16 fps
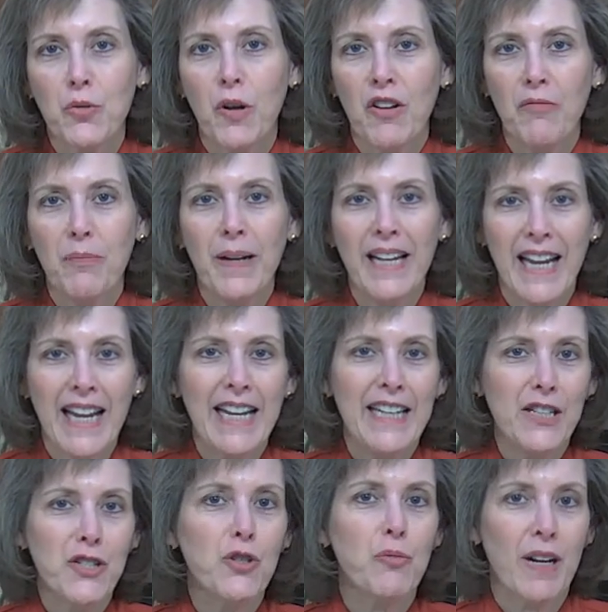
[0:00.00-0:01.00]
12 by
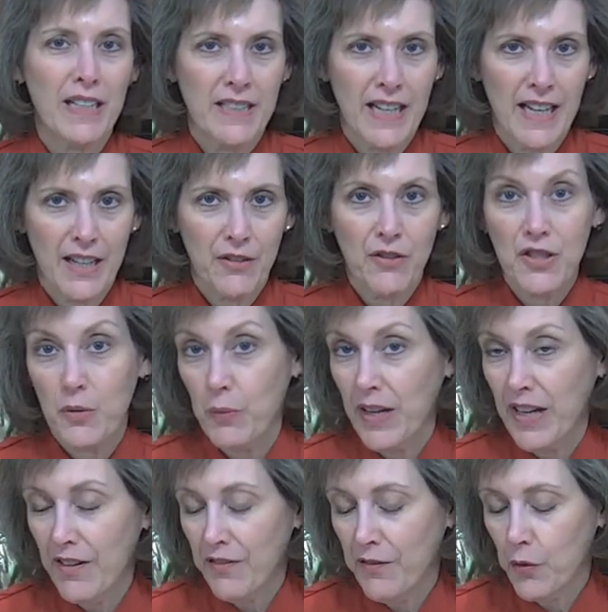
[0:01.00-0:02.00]
8 inch rectangles, and
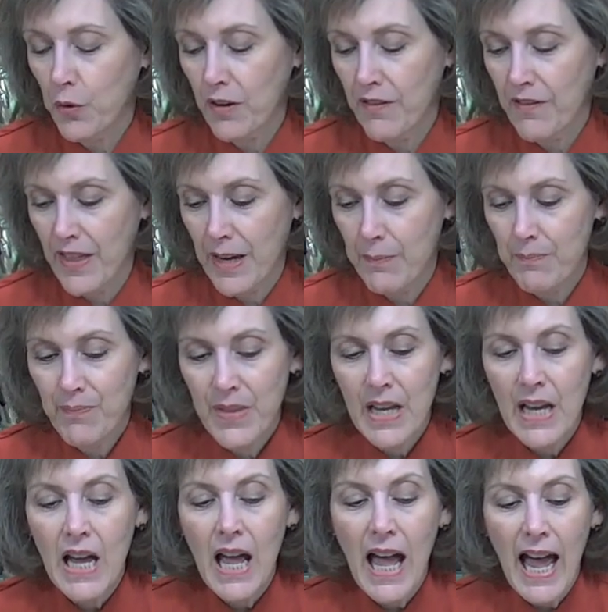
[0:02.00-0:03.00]
we have four of them.
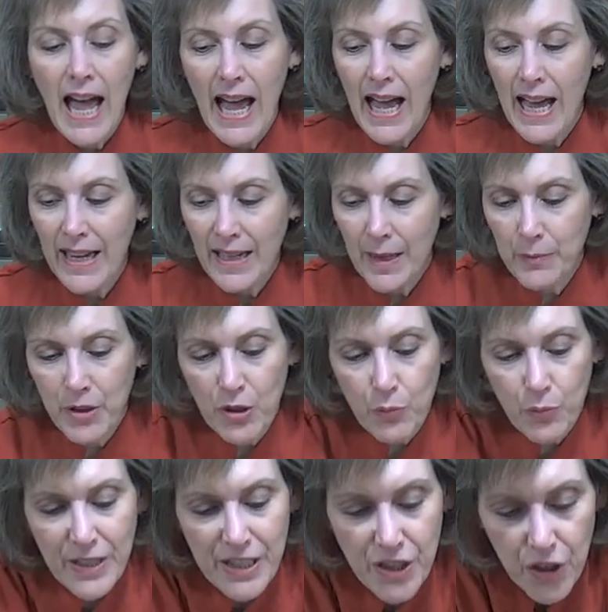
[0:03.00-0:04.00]
And I'm going to
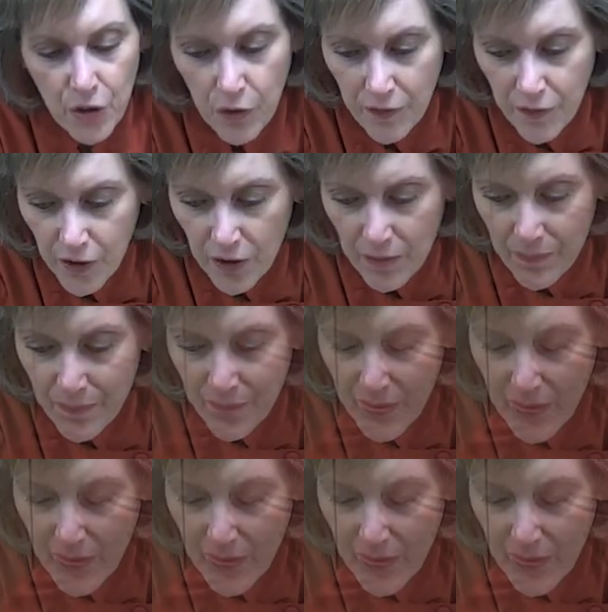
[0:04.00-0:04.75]
reach over.